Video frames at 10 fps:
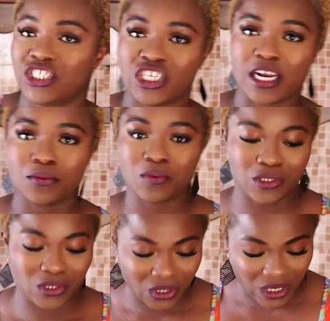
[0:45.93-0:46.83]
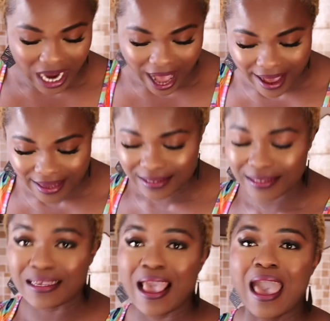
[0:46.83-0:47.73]
sharing with you
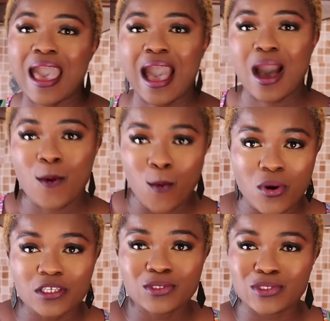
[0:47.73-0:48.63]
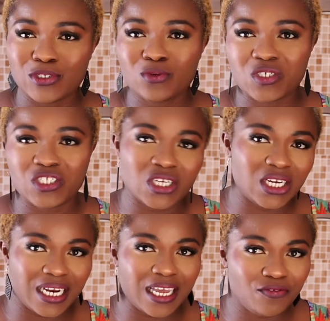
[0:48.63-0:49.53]
guys what to do with your
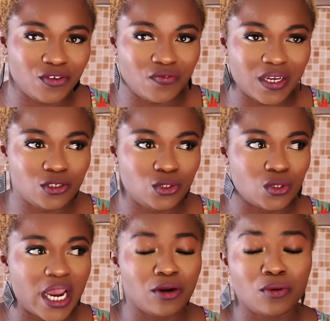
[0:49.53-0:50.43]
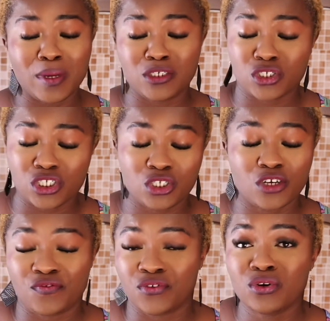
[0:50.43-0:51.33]
leftover stew. I know majority
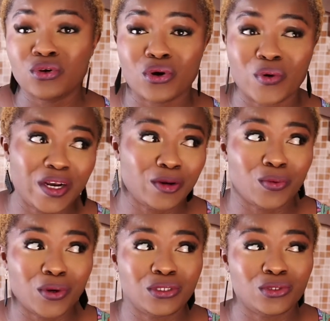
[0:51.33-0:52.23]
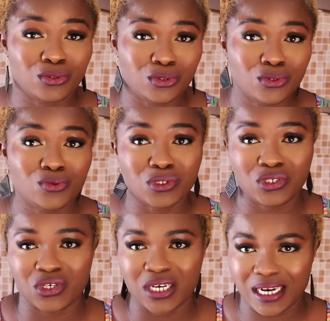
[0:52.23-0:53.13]
of you know already what to do
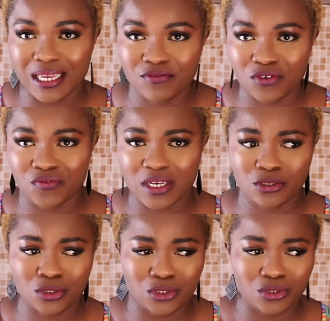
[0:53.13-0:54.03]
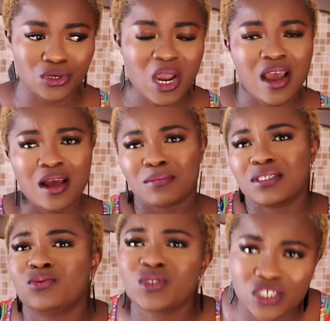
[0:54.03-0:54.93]
with your leftover stew,
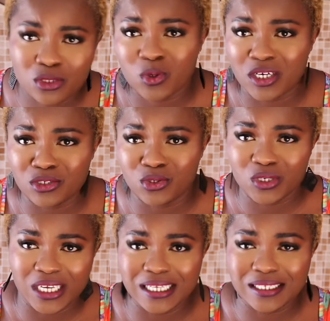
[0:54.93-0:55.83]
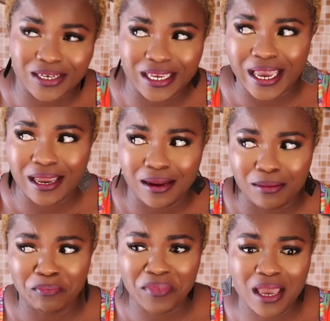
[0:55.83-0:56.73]
but we just want to do it, okay?
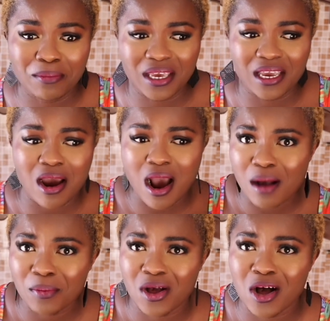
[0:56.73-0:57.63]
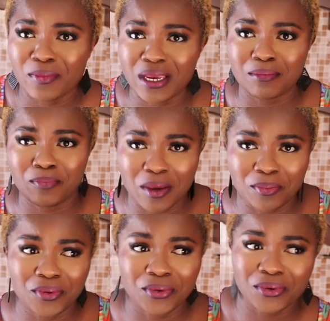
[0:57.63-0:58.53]
Maybe upcoming
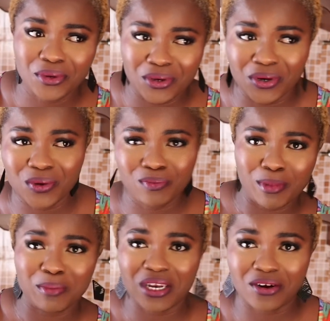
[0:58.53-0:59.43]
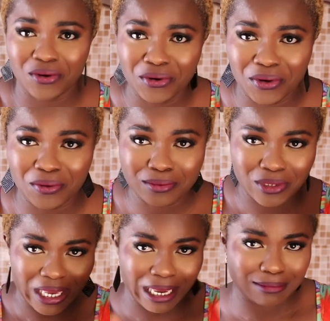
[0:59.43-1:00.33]
people, you know, maybe they don't know.
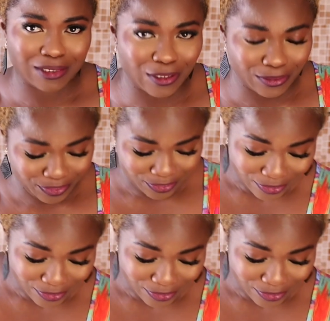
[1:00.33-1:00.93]
Okay, so